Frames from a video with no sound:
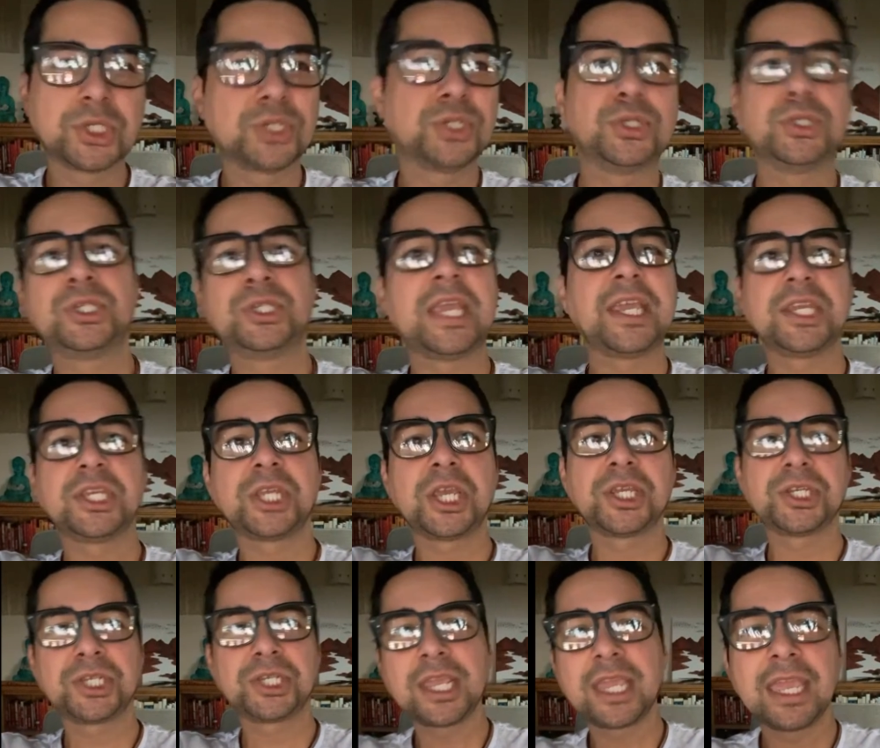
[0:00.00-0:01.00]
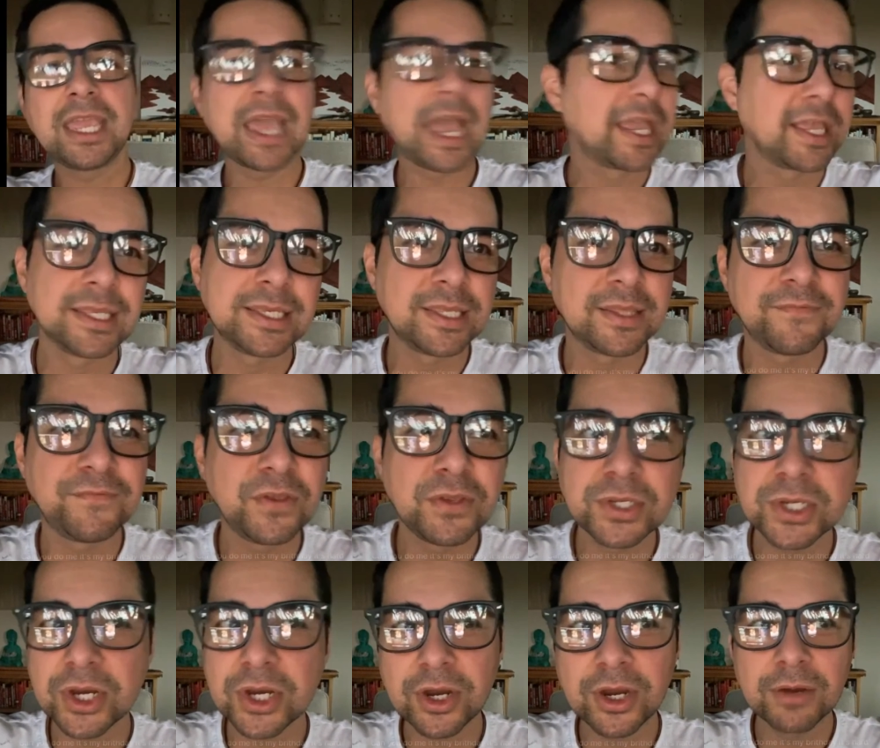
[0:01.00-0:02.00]
shaky, shaky, shaky, I can see the
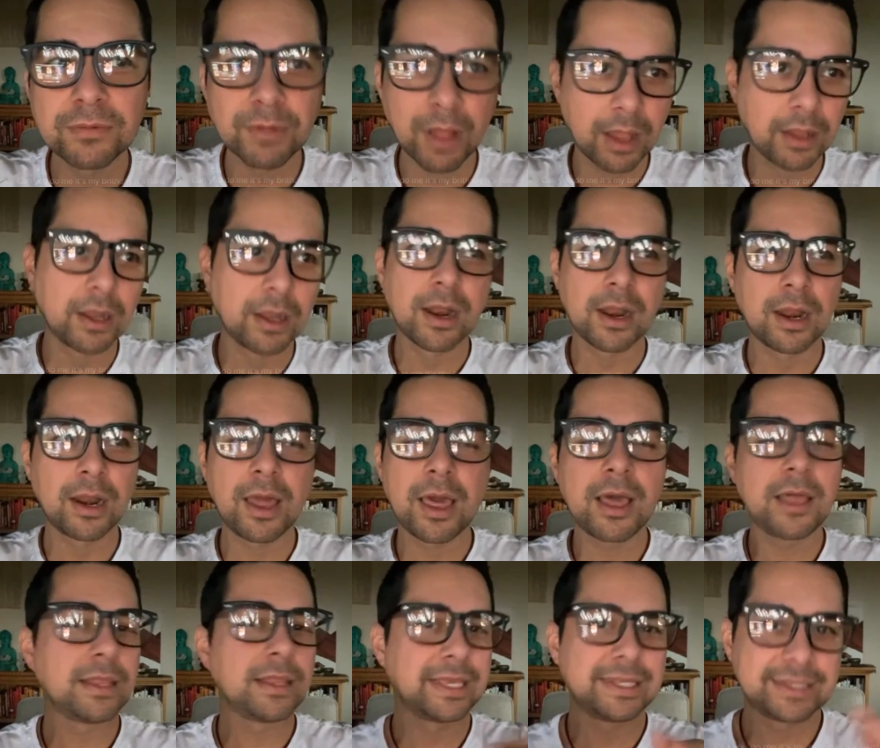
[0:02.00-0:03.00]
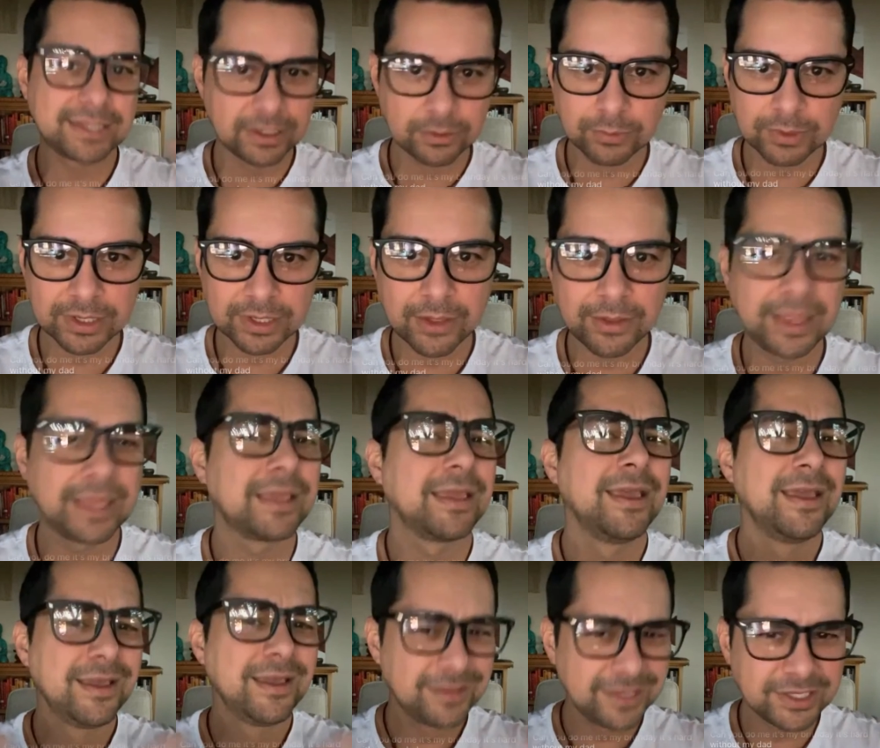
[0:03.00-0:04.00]
future, blah, blah, blah, blah. Didn't work
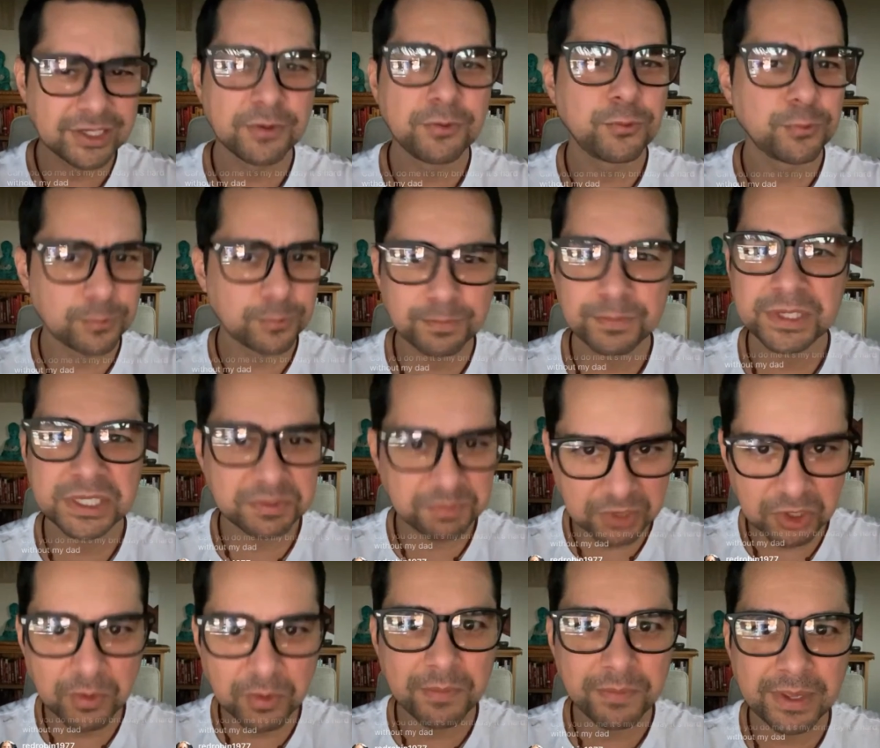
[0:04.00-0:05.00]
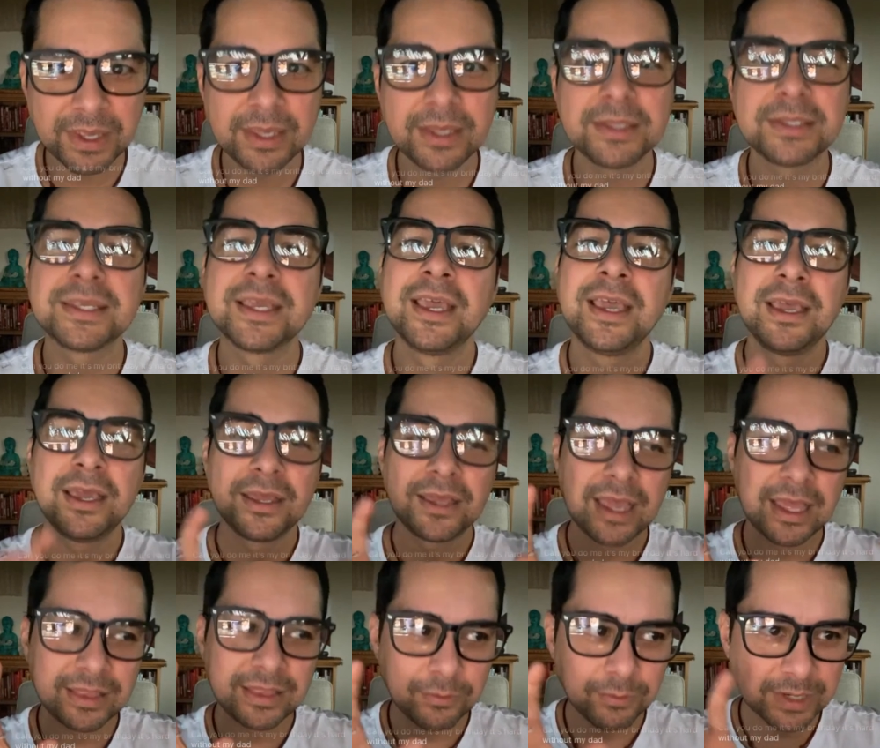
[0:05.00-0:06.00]
out. These are just human beings,
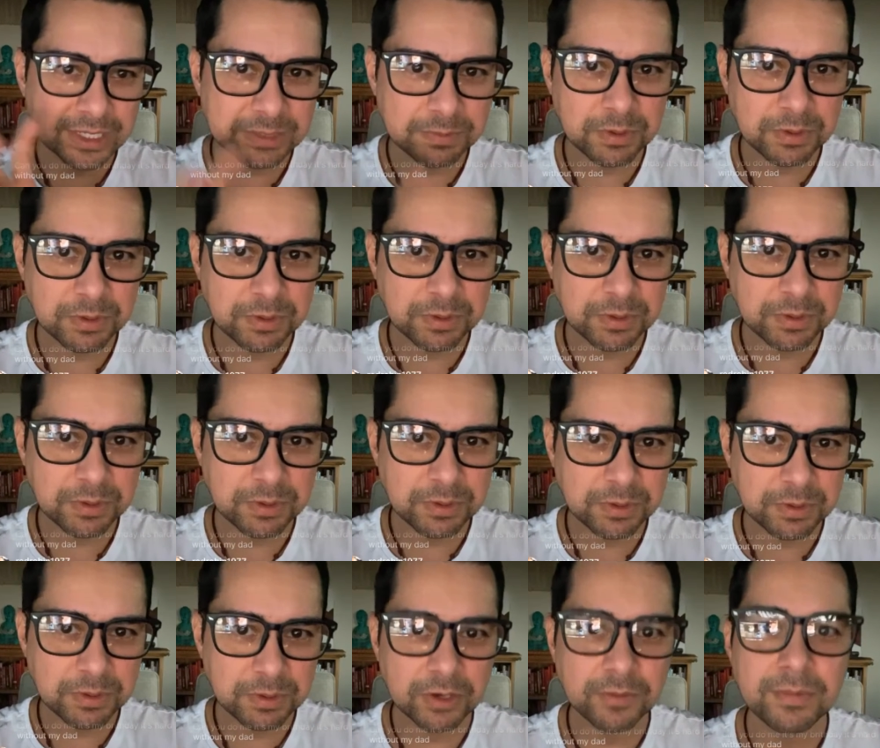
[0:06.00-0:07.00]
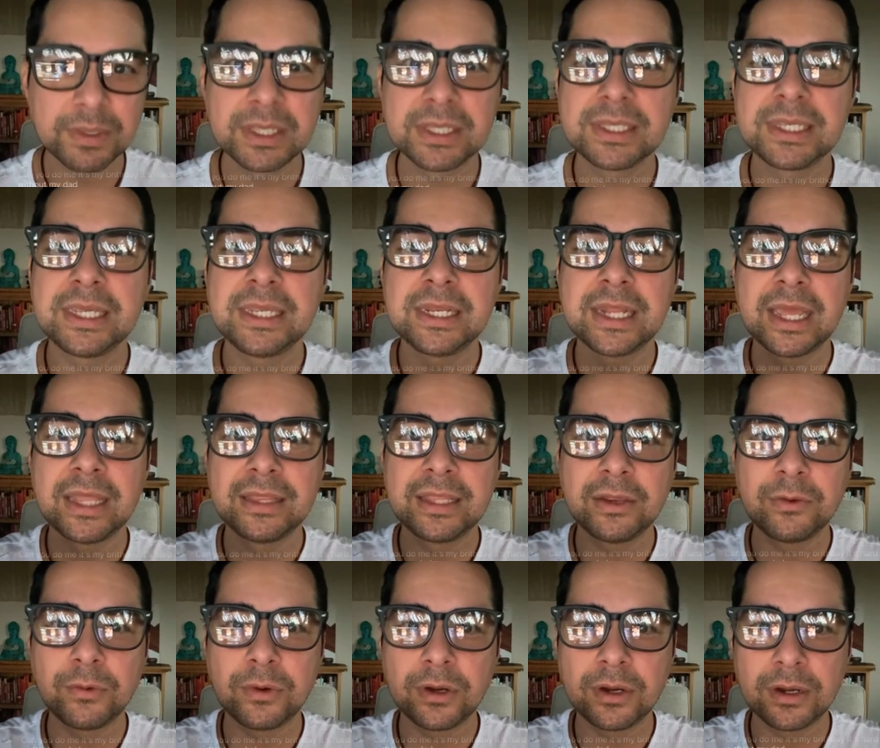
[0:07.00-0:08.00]
and they were experimenting, and they were
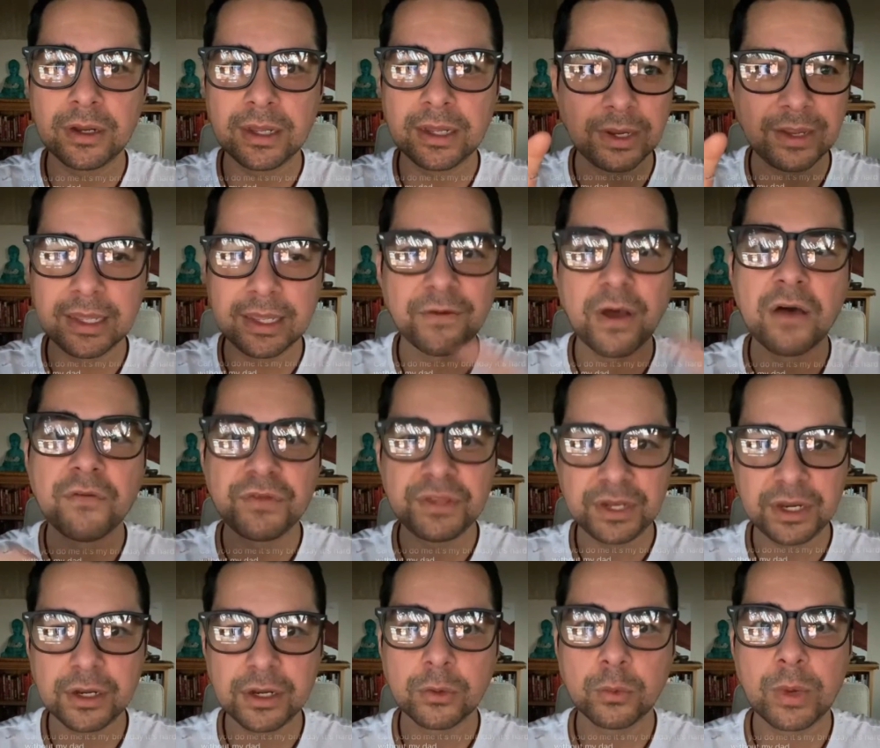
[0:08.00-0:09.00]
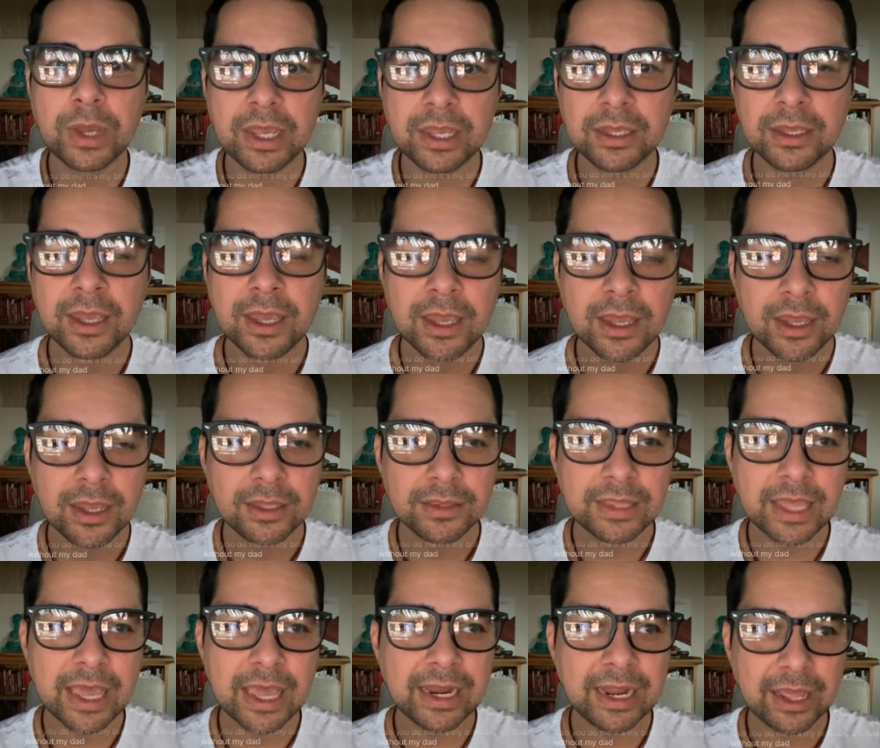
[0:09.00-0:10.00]
evolving in a way
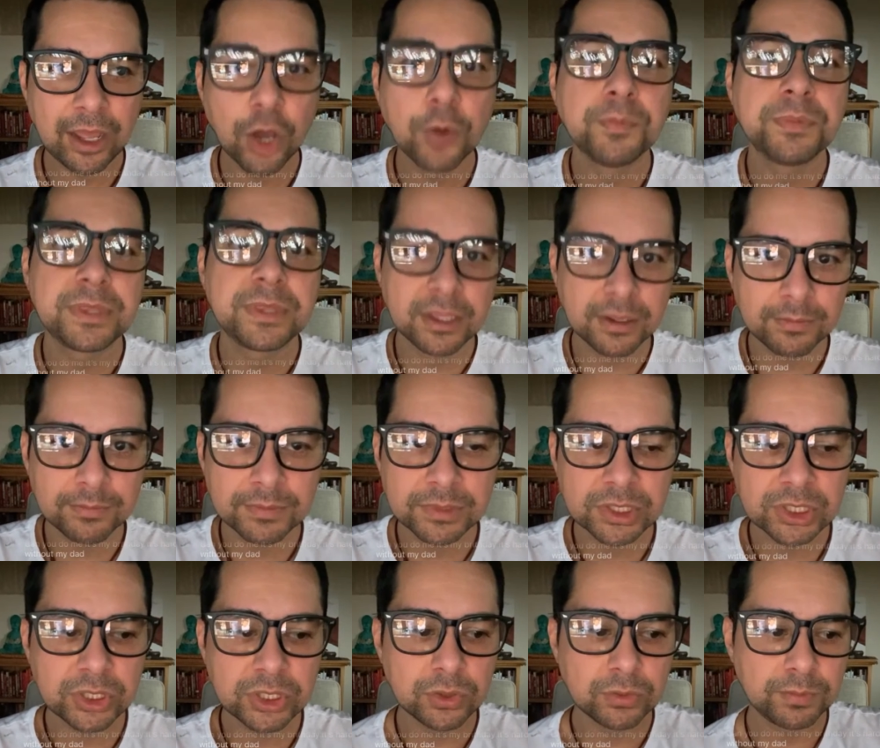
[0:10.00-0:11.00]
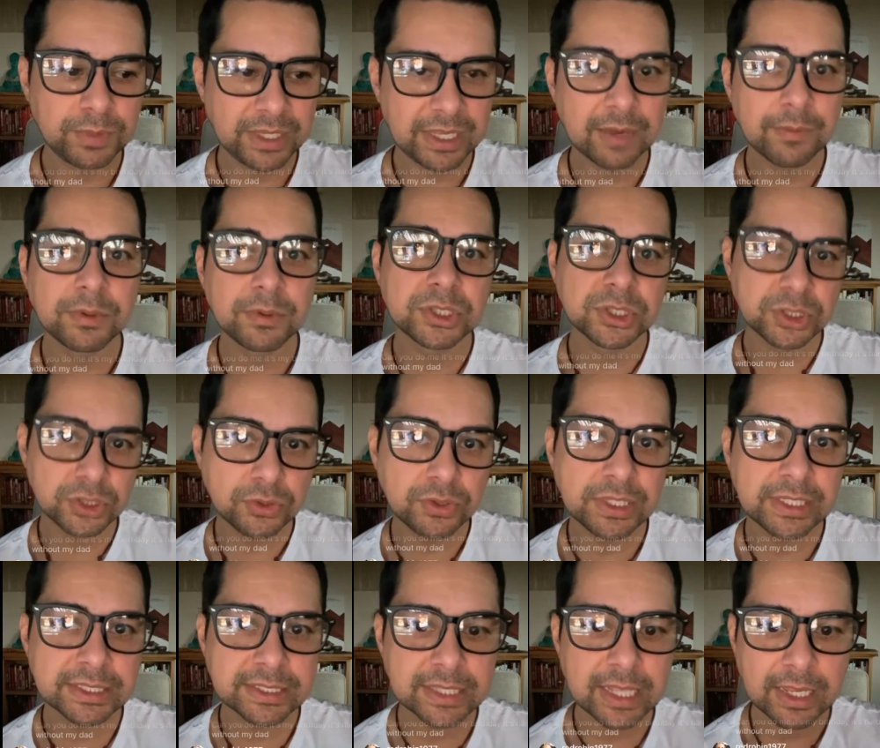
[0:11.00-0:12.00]
that helped them to be able to
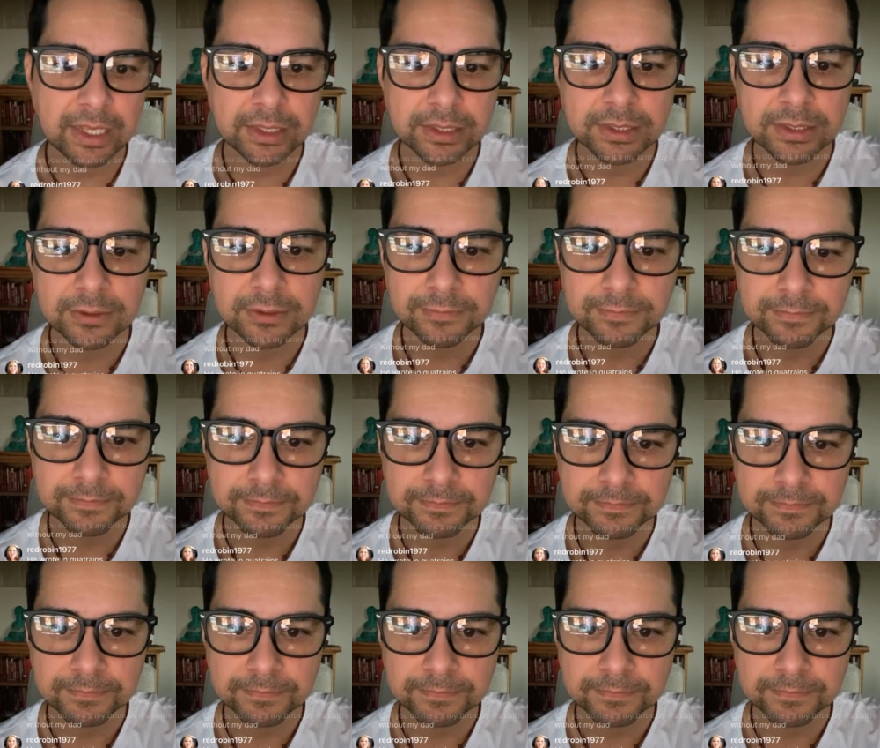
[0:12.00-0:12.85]
do these things.